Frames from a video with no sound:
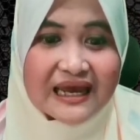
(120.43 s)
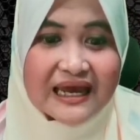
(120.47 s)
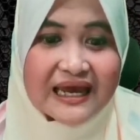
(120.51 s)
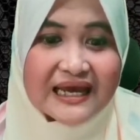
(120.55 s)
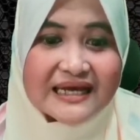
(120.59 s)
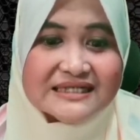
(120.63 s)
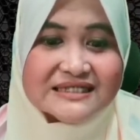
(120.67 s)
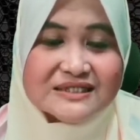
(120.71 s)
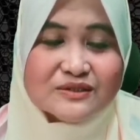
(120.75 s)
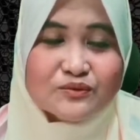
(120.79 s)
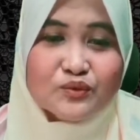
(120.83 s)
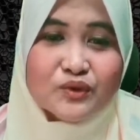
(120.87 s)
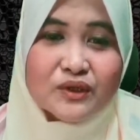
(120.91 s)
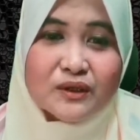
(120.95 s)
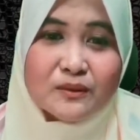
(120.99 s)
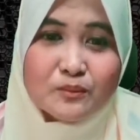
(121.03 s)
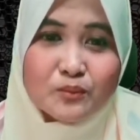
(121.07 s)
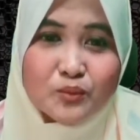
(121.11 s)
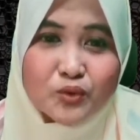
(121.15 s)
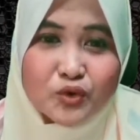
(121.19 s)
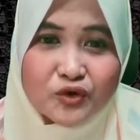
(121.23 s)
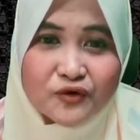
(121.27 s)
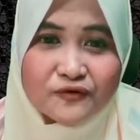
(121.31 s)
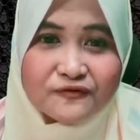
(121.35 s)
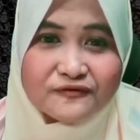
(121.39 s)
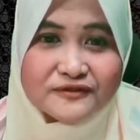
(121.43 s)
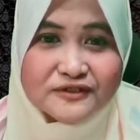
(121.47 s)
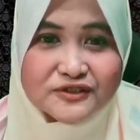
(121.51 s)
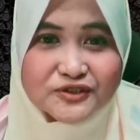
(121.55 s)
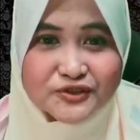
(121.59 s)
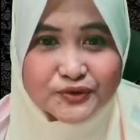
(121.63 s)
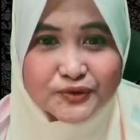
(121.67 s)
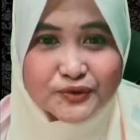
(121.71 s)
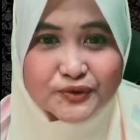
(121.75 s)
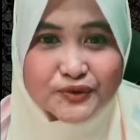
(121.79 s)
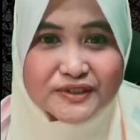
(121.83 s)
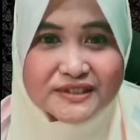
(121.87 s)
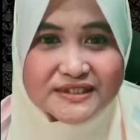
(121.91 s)
as we move
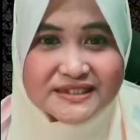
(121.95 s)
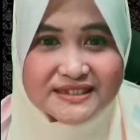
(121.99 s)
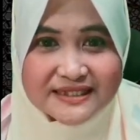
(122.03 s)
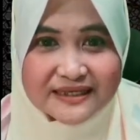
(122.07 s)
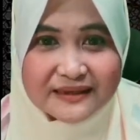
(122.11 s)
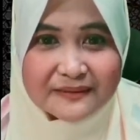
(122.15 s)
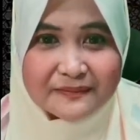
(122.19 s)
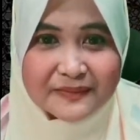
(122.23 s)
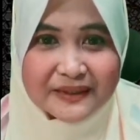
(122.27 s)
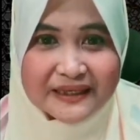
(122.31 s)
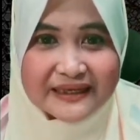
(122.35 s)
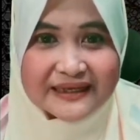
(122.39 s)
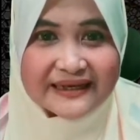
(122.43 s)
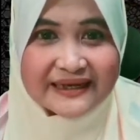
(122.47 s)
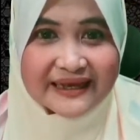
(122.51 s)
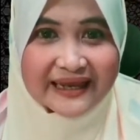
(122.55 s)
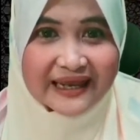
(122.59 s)
through seeming